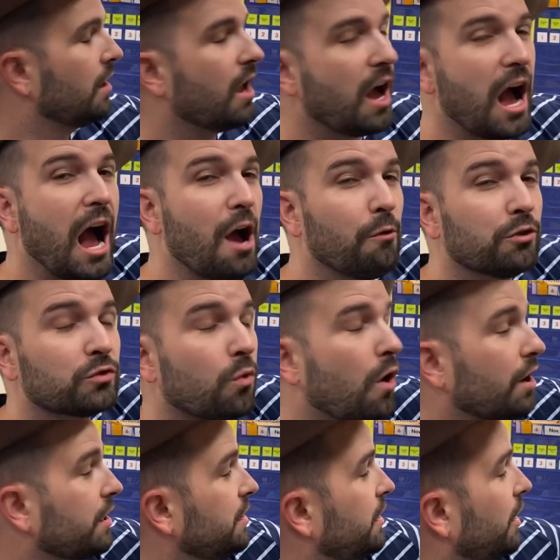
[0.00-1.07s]
I was
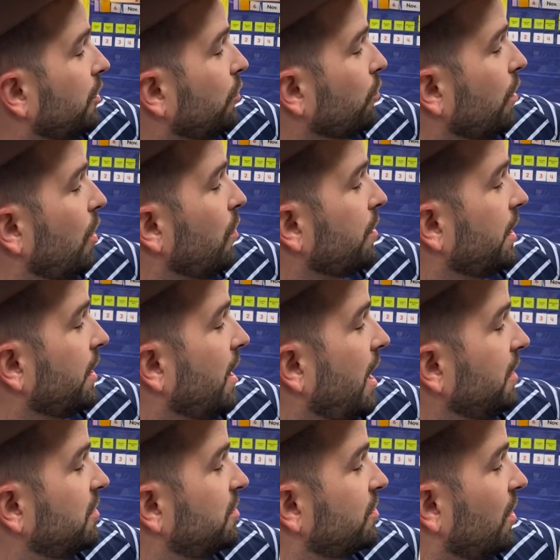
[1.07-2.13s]
walking down the road and
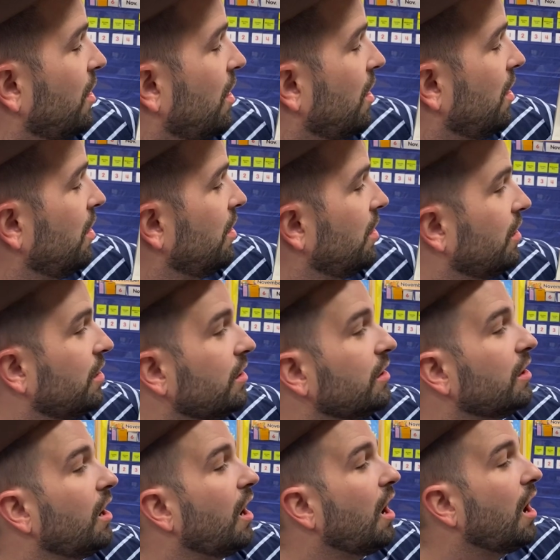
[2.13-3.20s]
I saw
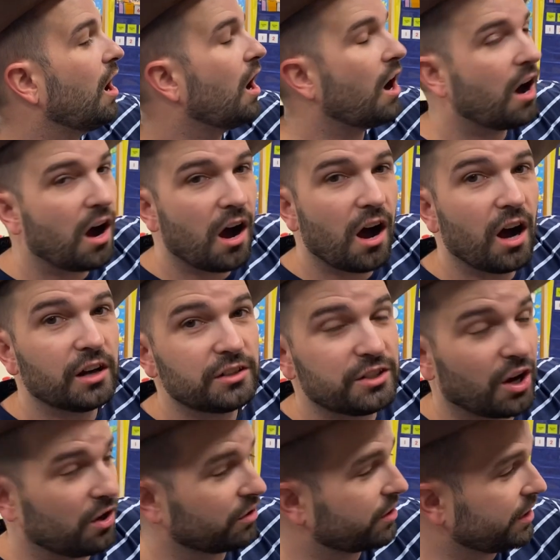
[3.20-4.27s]
a
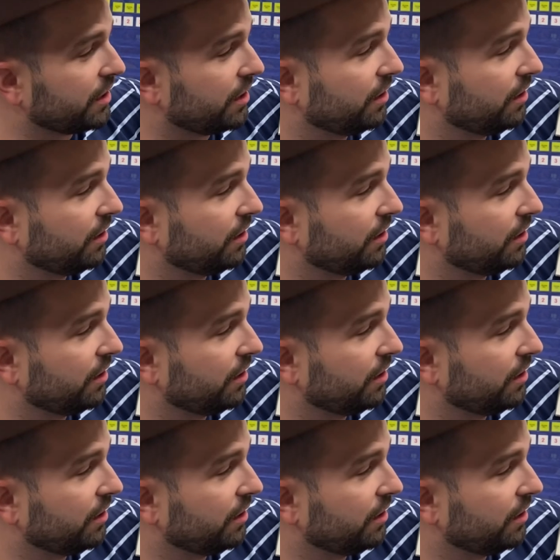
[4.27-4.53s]
donkey.